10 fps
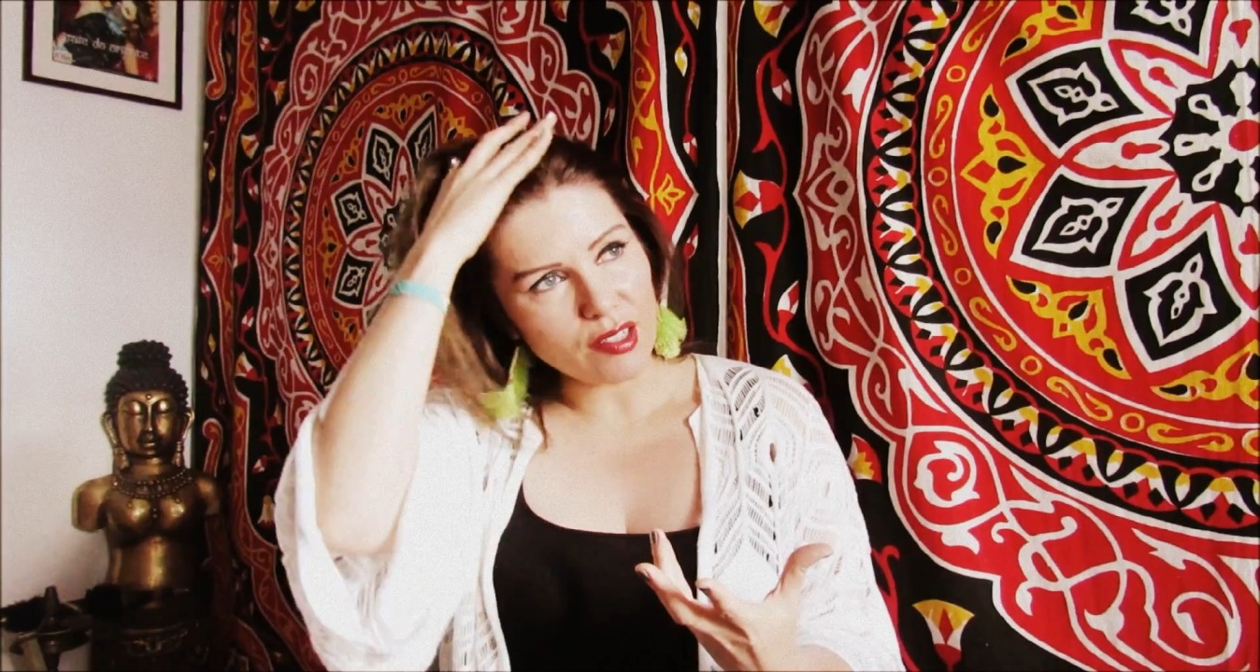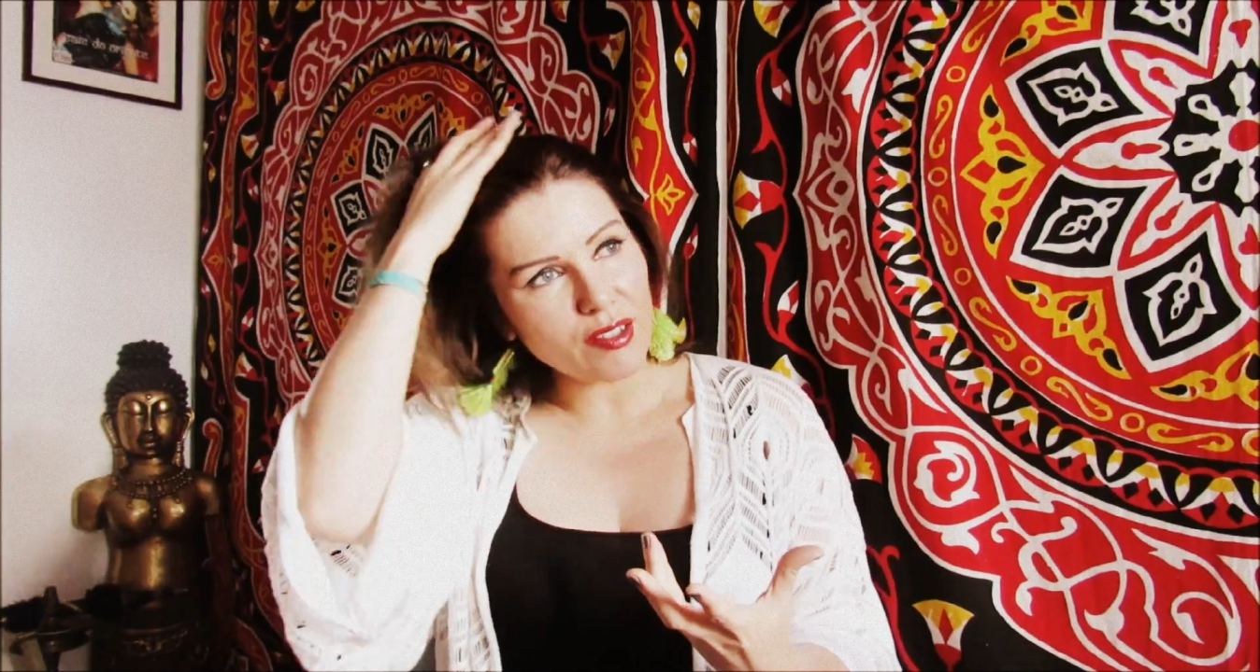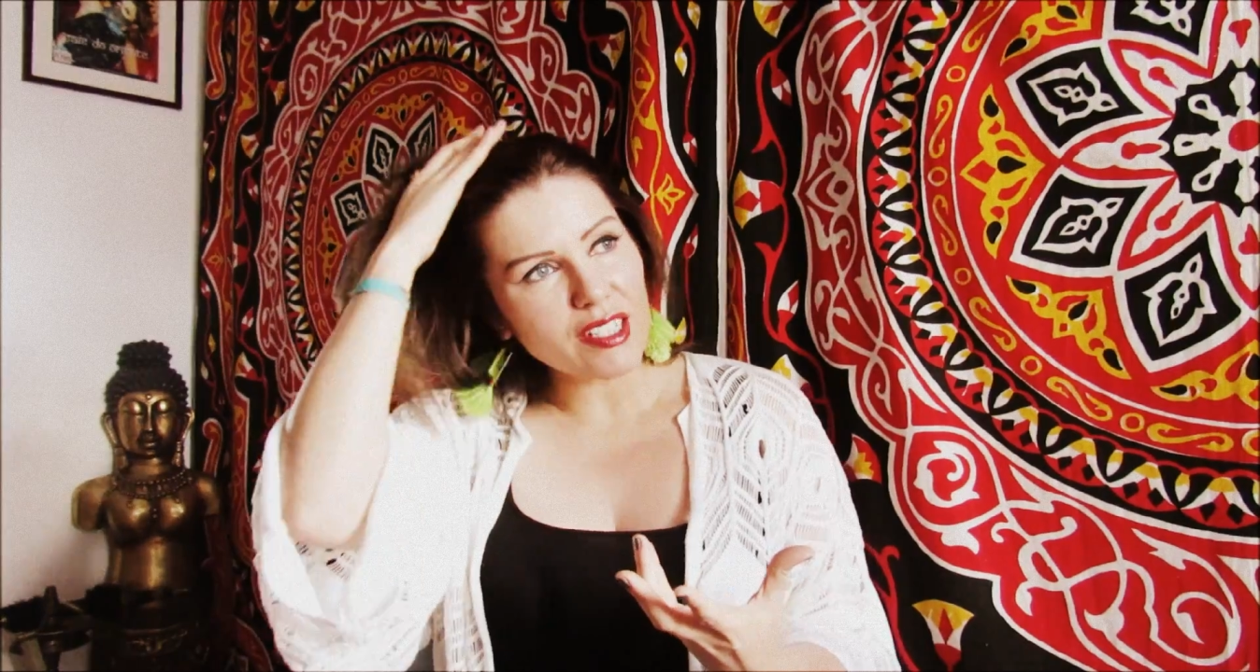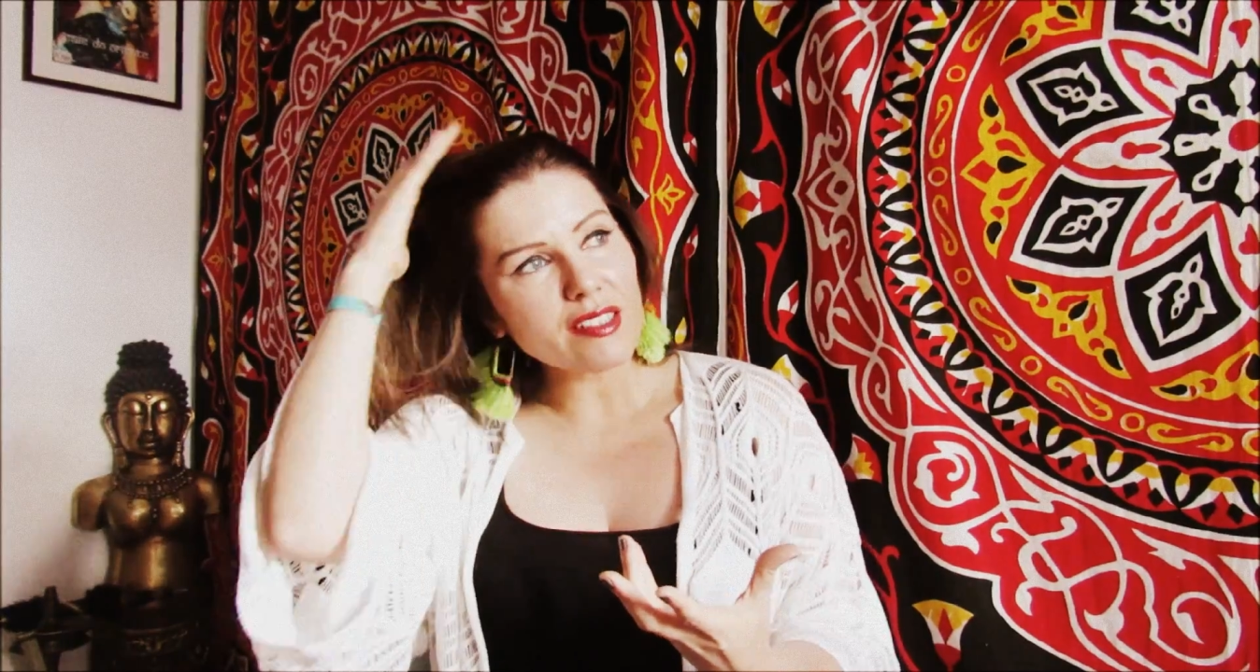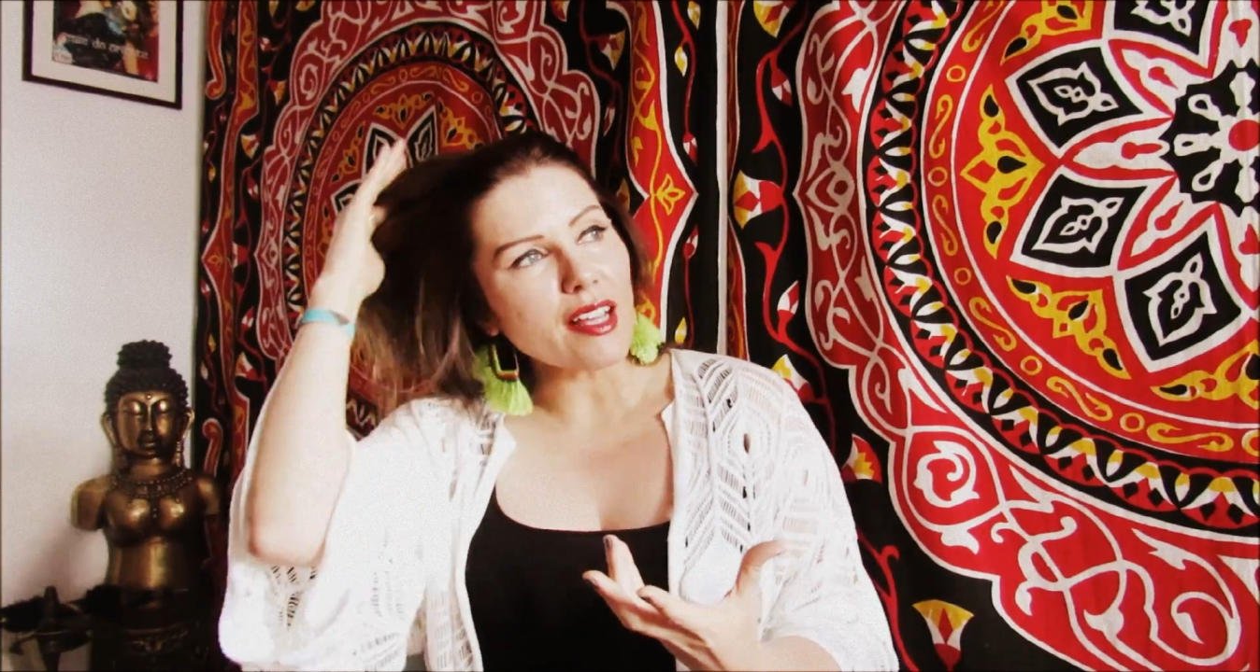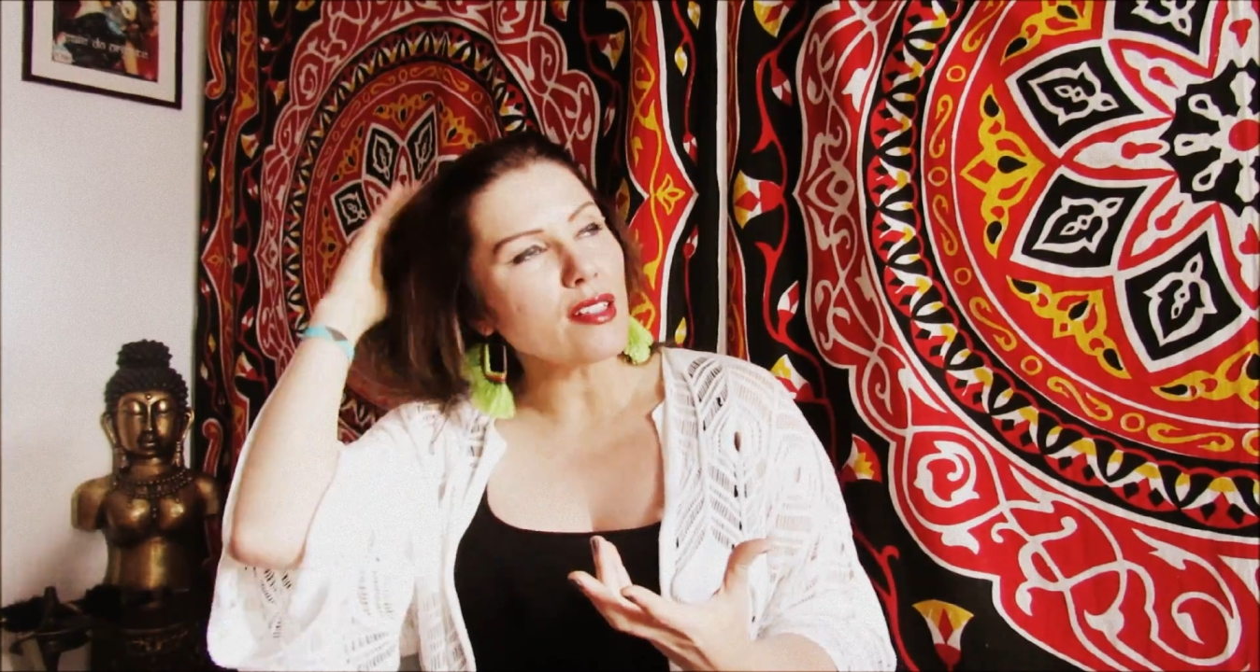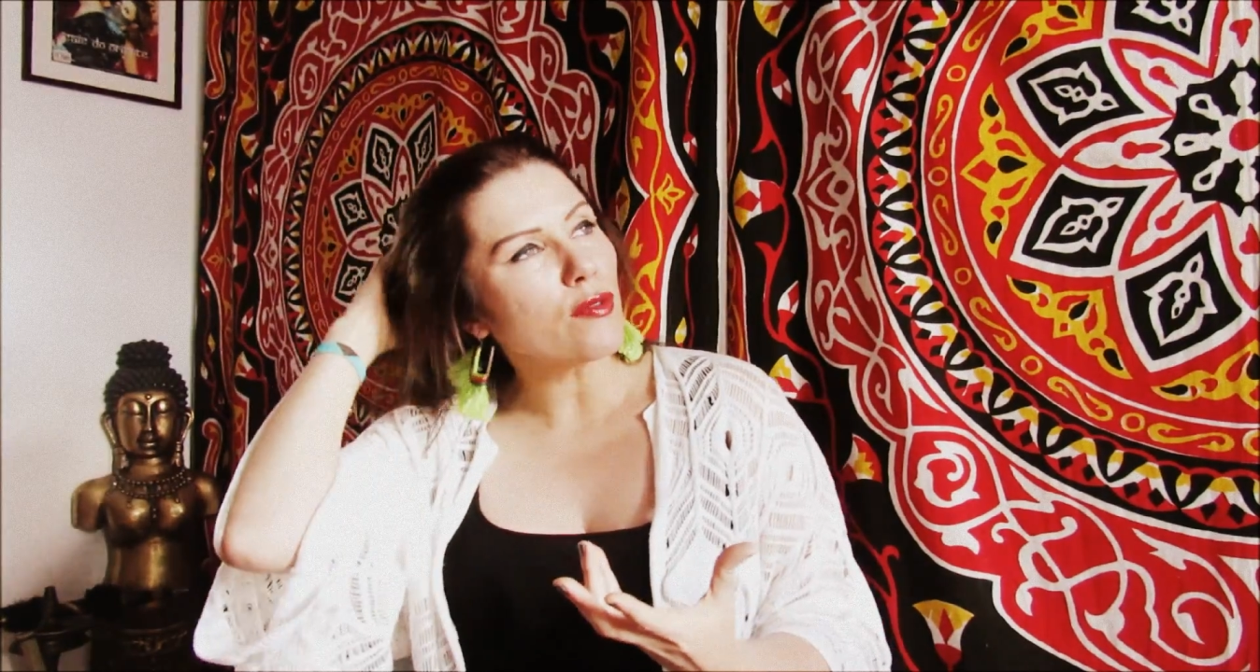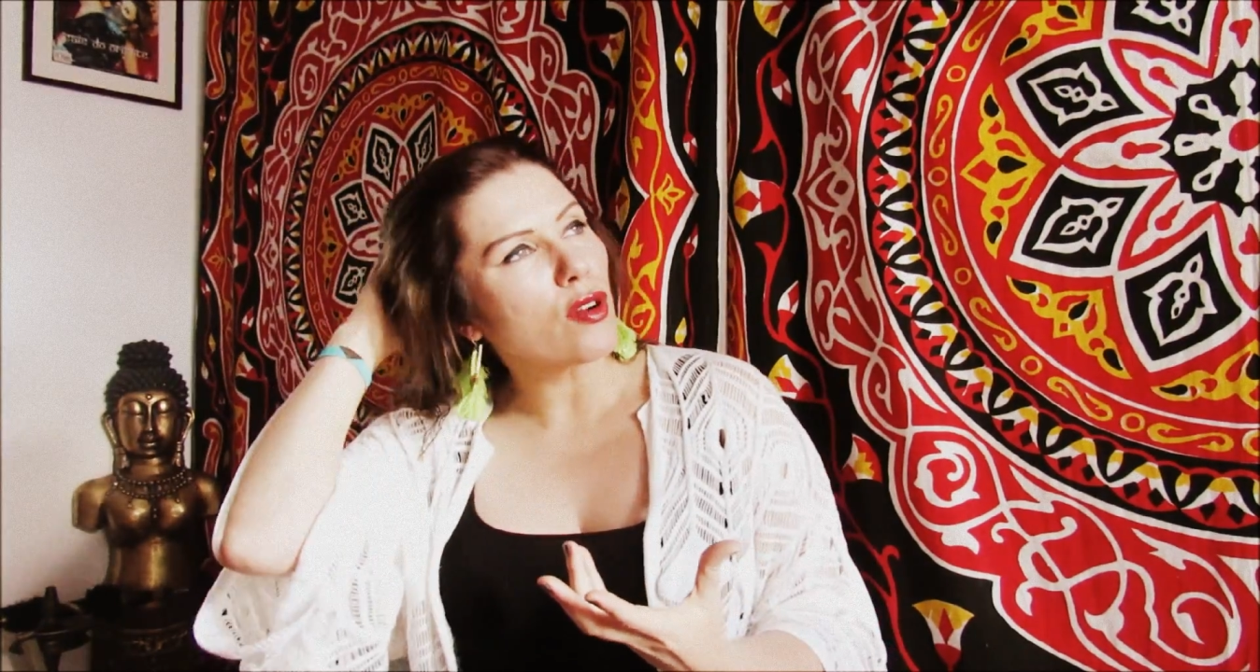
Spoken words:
So instead of